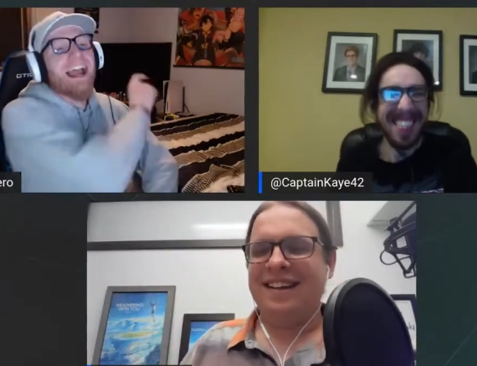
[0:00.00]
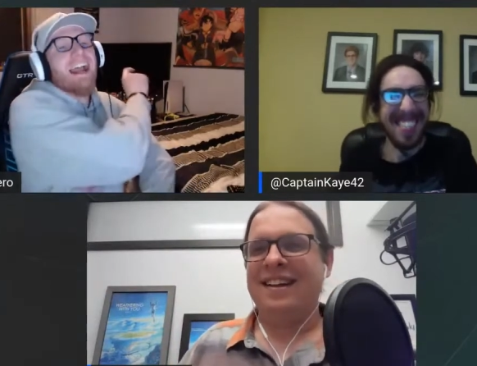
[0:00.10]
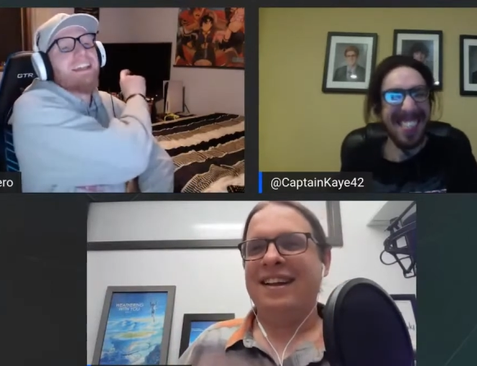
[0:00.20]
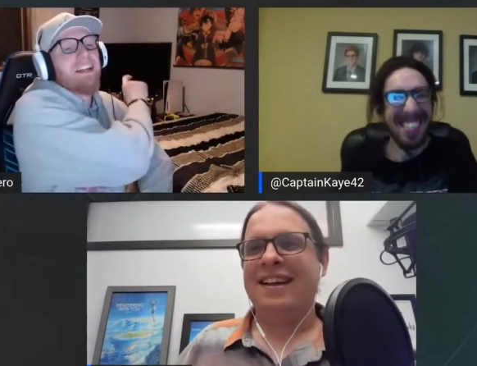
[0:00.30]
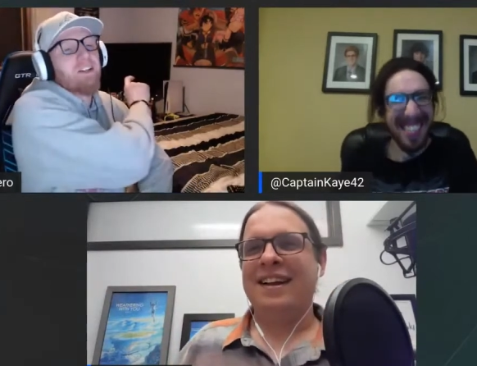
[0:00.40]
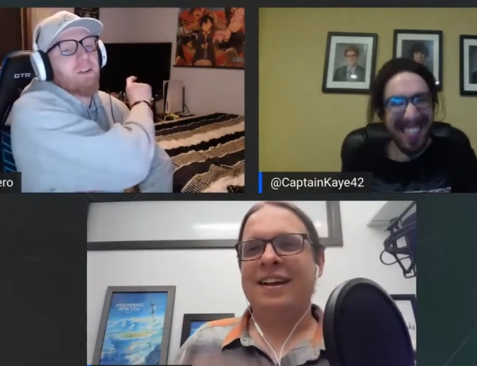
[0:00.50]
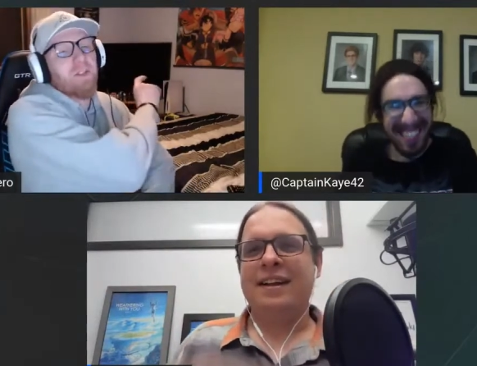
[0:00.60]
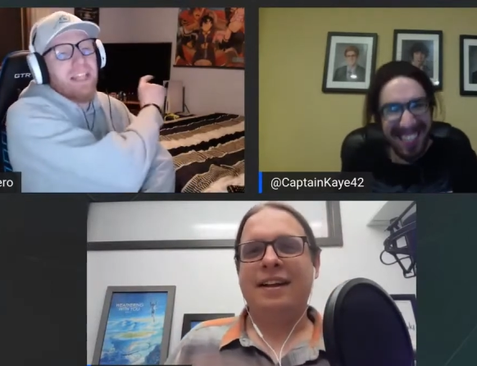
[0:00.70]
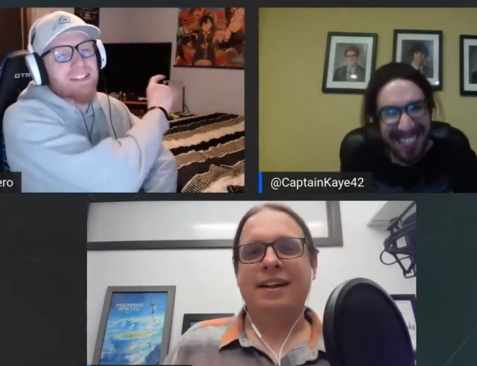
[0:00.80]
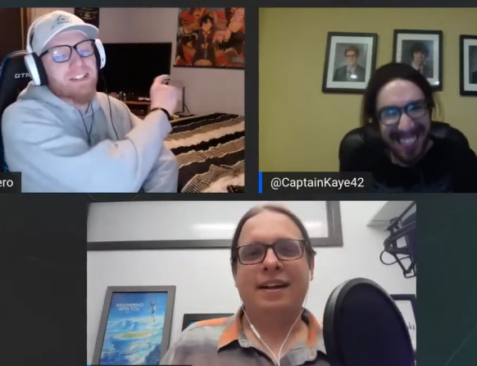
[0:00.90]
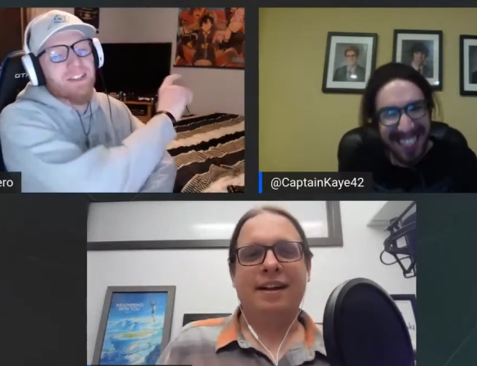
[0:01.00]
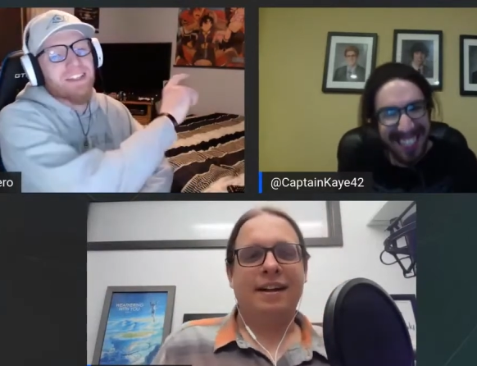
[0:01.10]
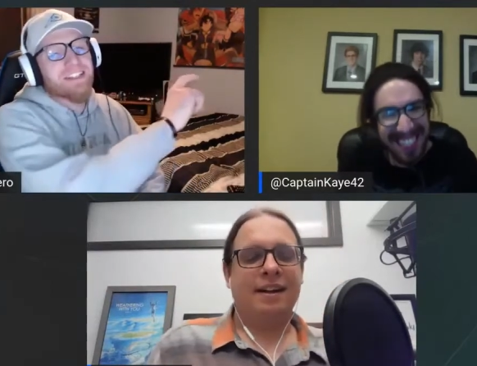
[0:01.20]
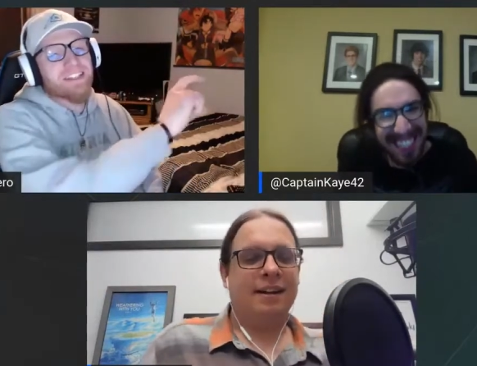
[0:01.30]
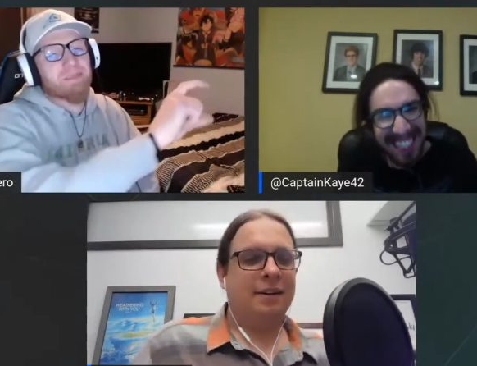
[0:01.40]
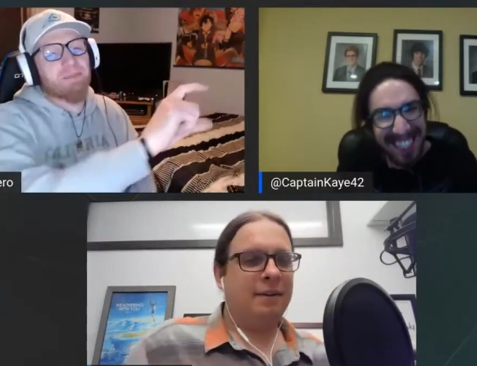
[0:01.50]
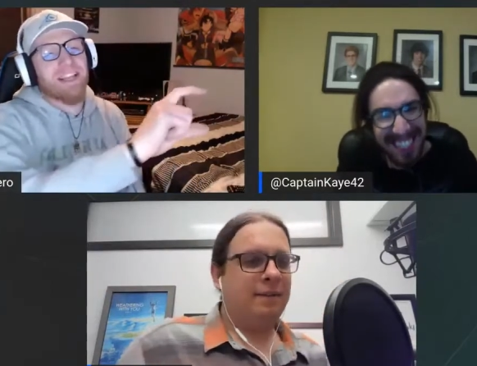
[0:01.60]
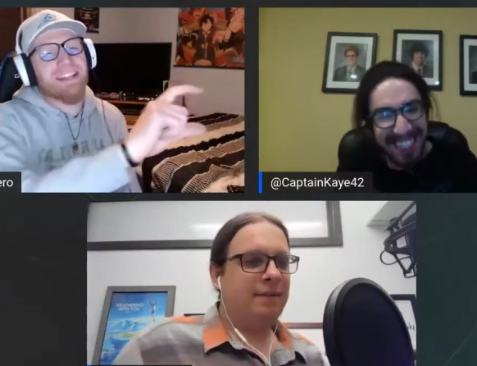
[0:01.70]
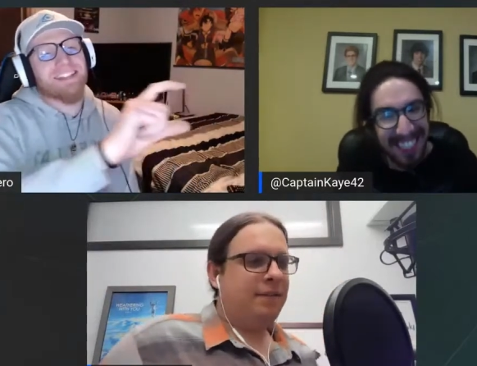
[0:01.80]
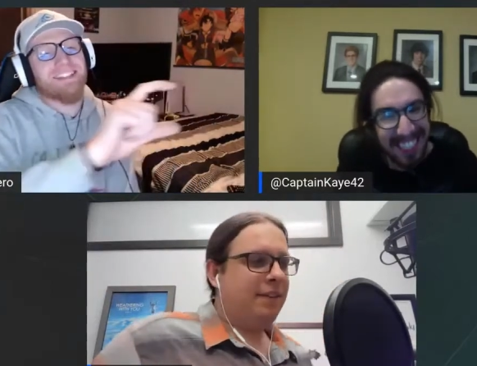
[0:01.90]
Speaker 1: and then Cruel Angel Thesis plays
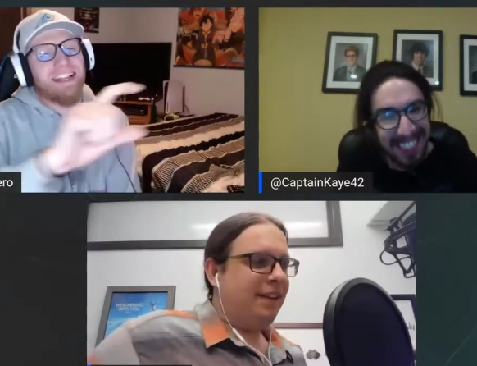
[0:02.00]
as